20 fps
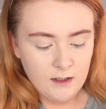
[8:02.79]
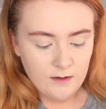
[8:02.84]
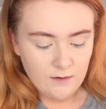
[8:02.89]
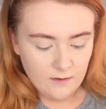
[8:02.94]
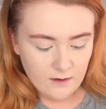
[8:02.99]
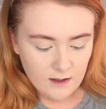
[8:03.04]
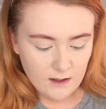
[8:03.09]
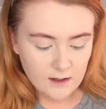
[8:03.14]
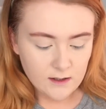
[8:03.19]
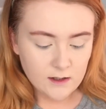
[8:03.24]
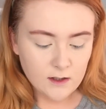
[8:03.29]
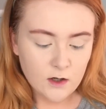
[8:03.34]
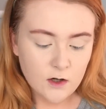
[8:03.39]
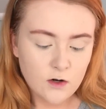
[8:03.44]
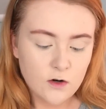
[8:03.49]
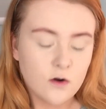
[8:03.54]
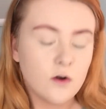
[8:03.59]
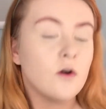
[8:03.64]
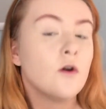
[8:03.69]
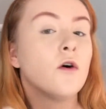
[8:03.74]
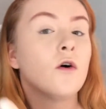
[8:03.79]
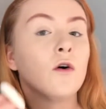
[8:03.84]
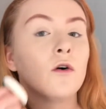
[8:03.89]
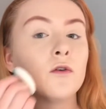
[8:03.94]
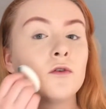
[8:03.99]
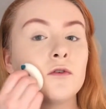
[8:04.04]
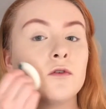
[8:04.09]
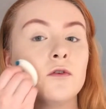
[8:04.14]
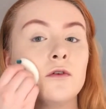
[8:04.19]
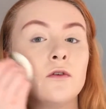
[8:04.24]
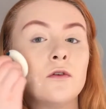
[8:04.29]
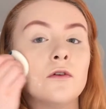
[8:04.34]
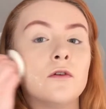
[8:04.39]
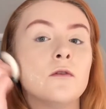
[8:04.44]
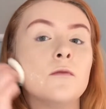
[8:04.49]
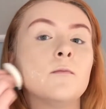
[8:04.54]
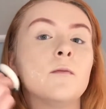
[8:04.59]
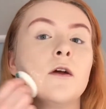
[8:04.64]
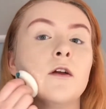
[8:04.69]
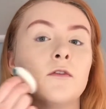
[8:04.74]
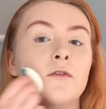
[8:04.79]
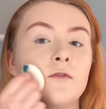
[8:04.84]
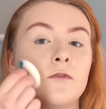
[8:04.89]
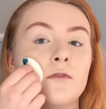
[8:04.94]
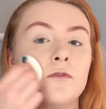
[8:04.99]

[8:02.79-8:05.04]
this onto my